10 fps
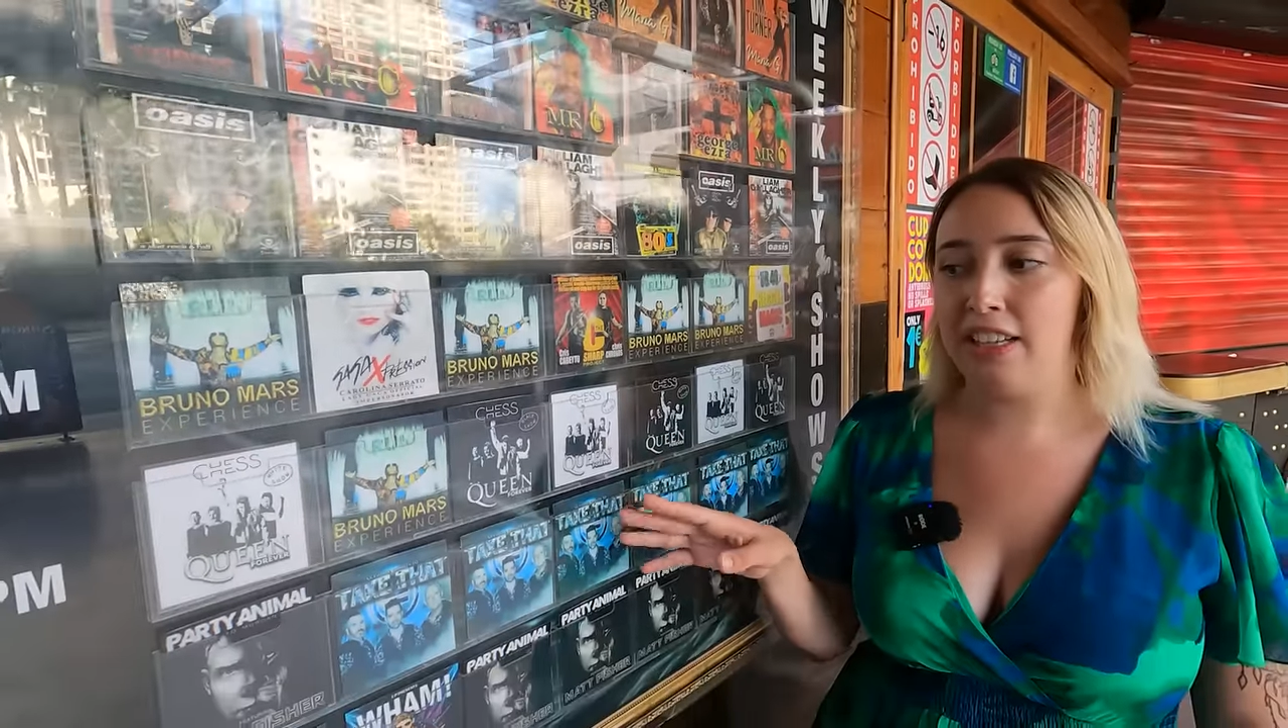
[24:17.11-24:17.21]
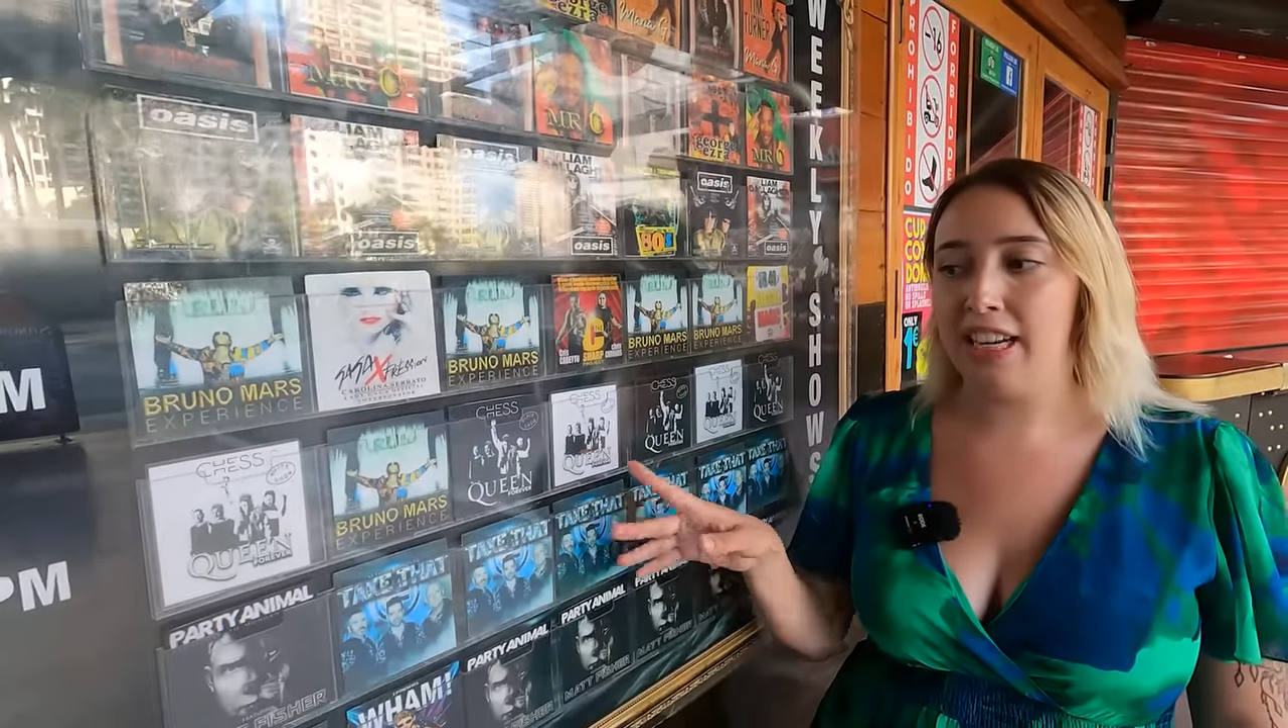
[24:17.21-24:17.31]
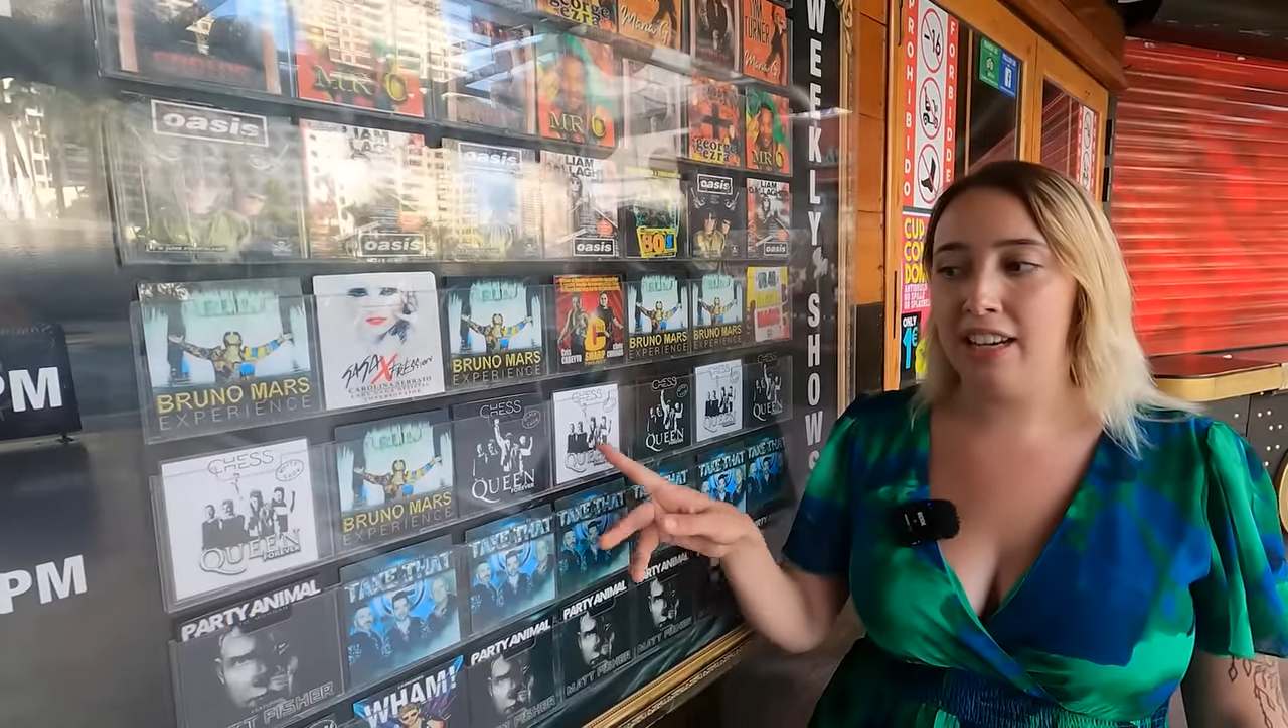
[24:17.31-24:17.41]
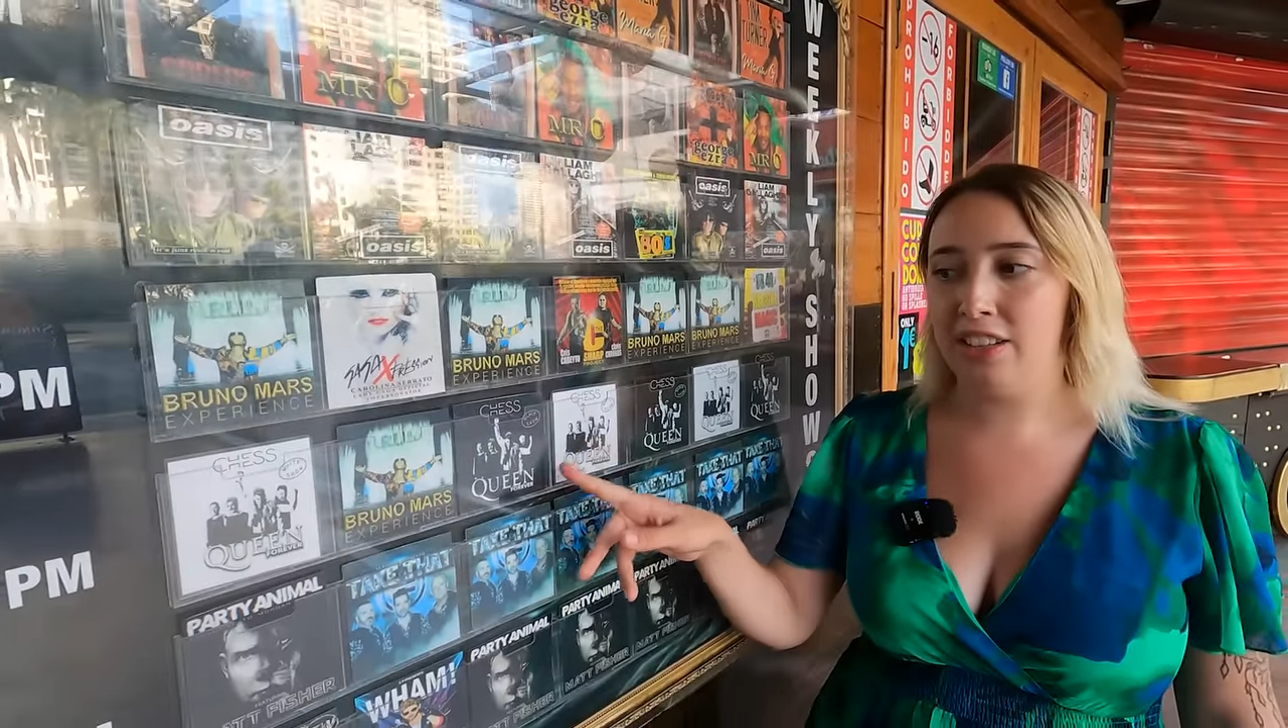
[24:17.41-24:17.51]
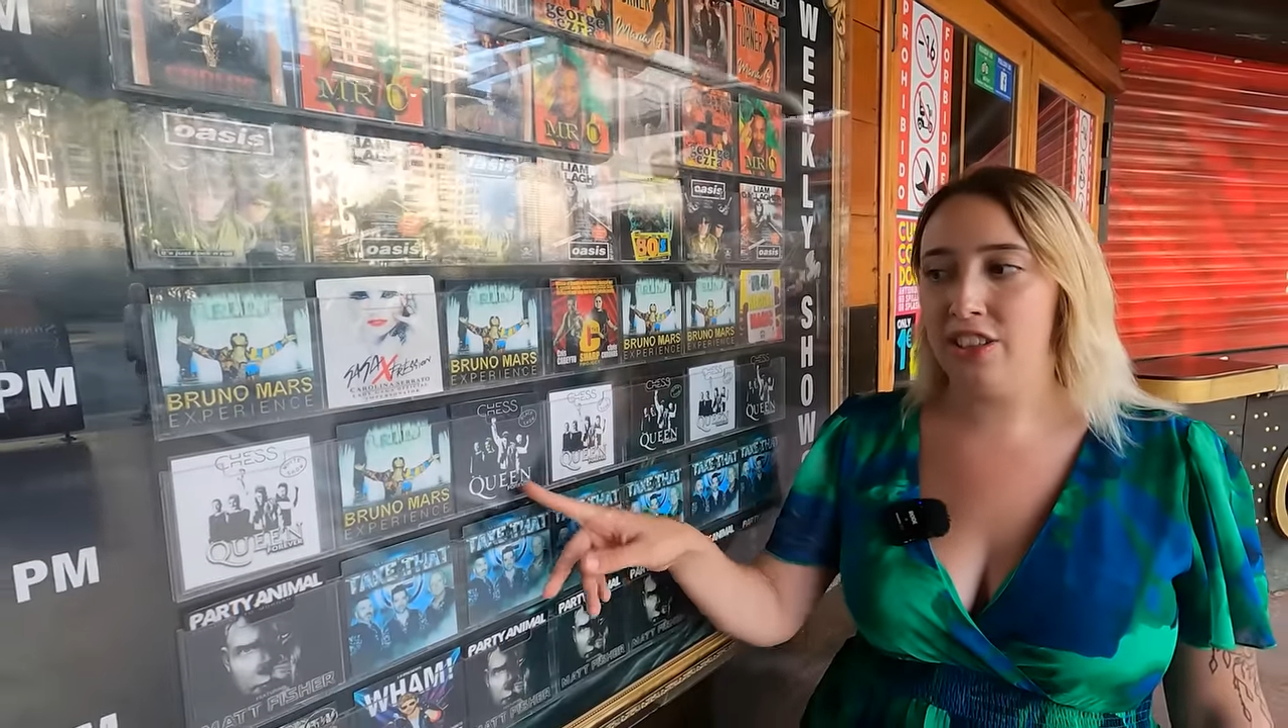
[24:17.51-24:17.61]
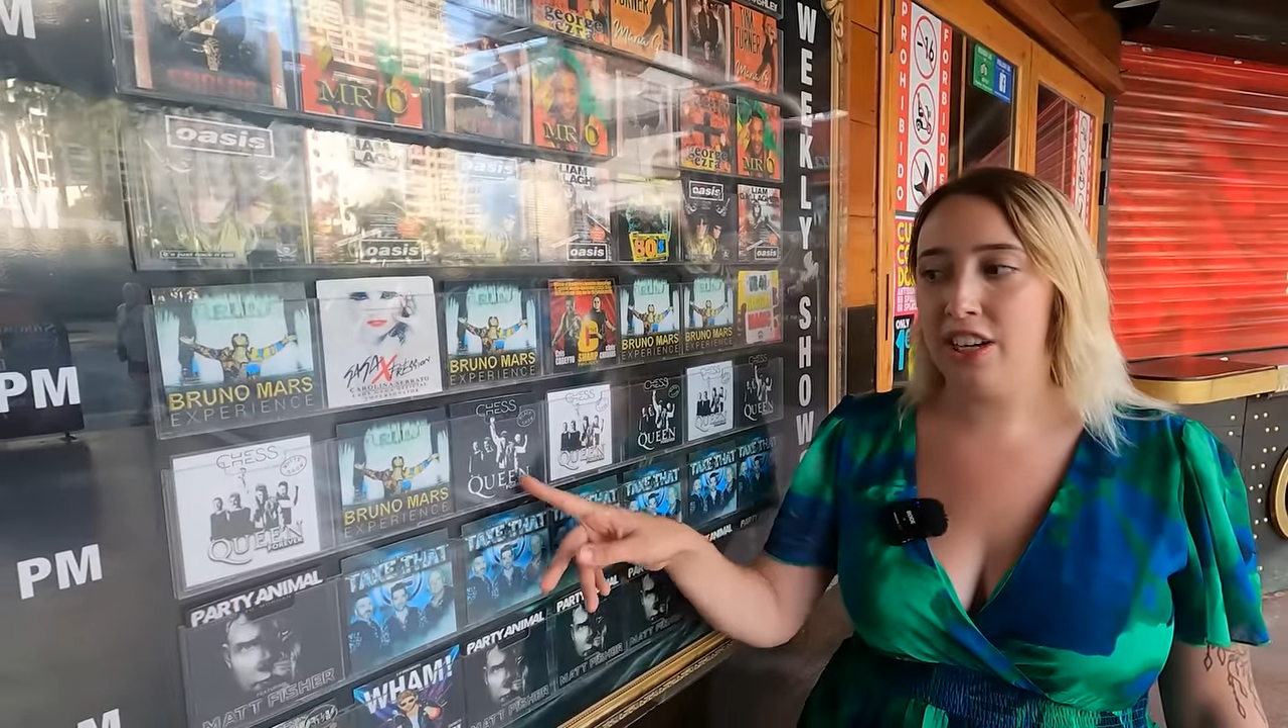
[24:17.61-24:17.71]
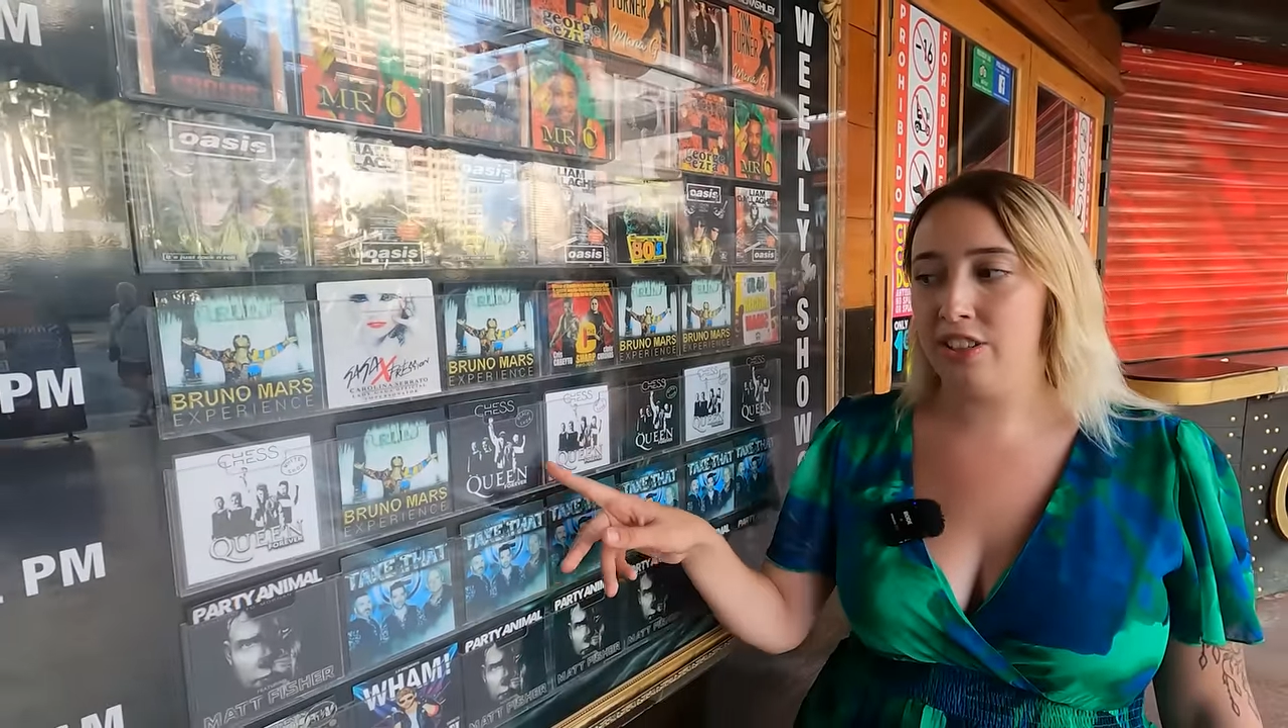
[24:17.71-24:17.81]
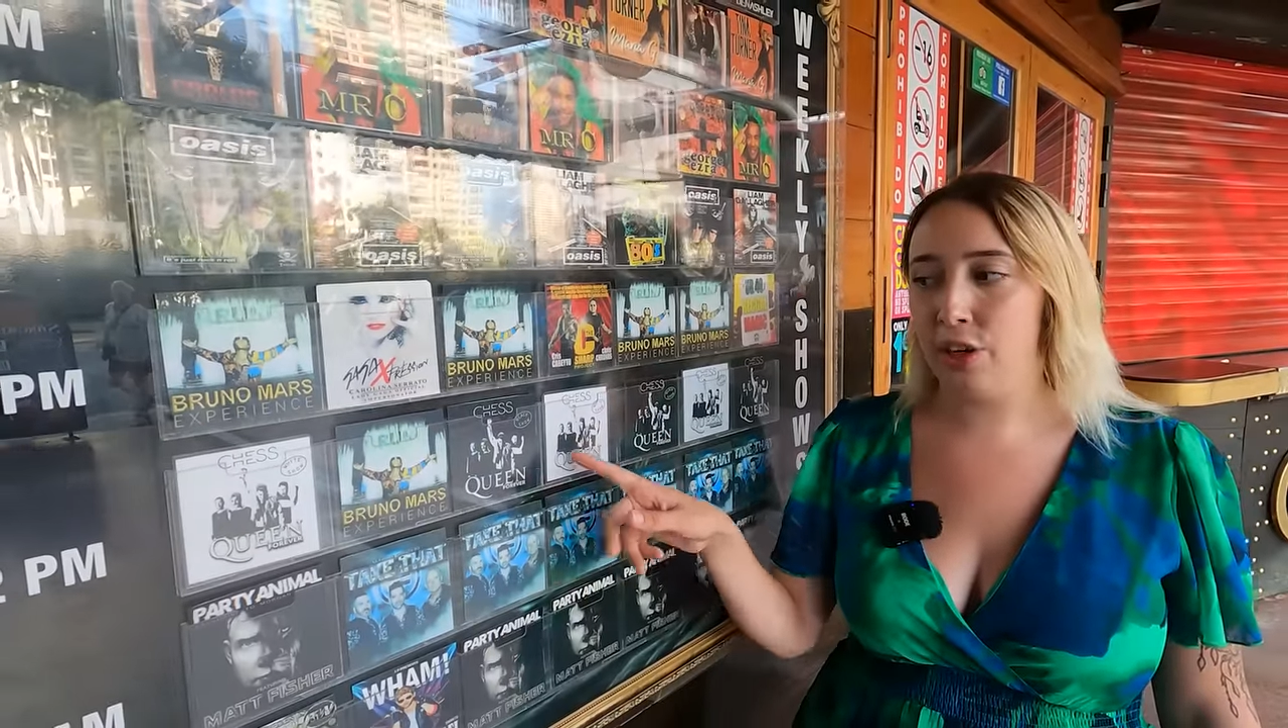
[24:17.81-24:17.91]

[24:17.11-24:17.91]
talented.